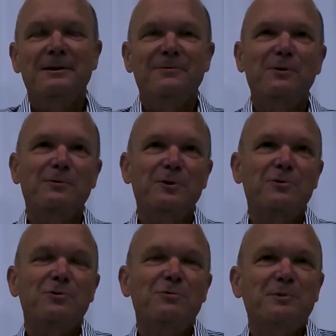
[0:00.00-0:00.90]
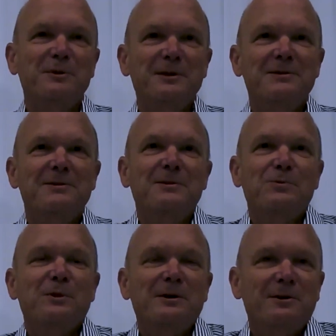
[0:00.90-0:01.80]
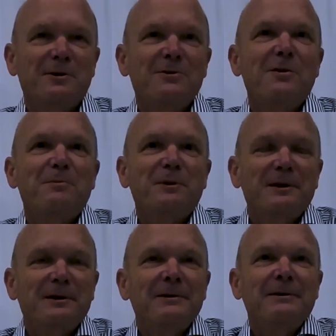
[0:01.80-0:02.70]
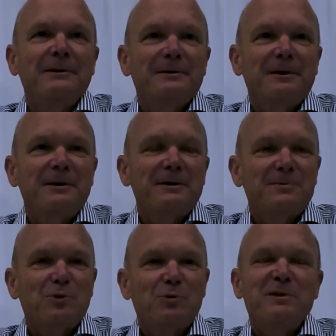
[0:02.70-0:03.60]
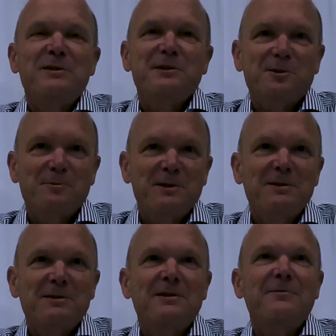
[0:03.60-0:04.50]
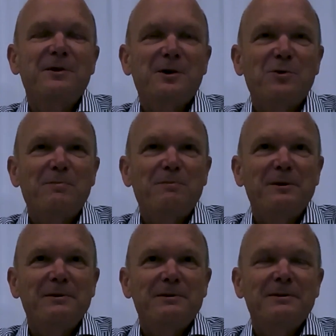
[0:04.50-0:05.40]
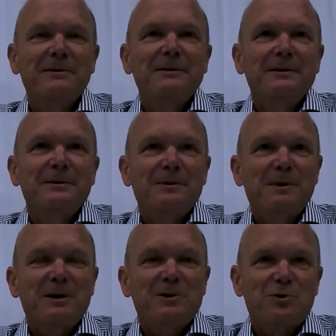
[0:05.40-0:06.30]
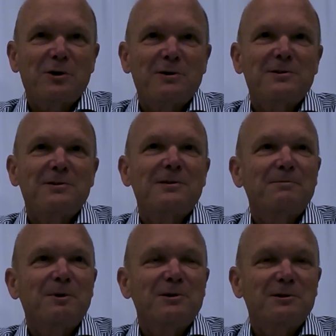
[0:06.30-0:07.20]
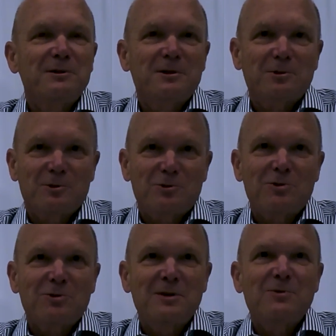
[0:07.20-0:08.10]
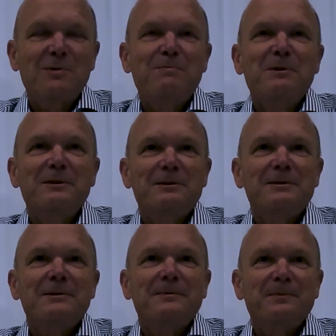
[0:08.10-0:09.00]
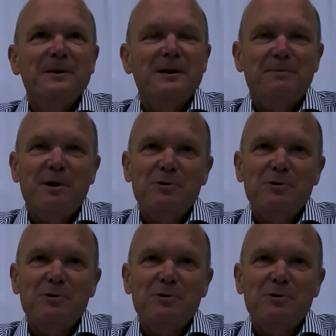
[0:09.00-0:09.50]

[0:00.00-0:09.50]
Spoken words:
and Volvo Group is another company that is more business to business, heavy equipment. Make trucks, buses, construction equipment. and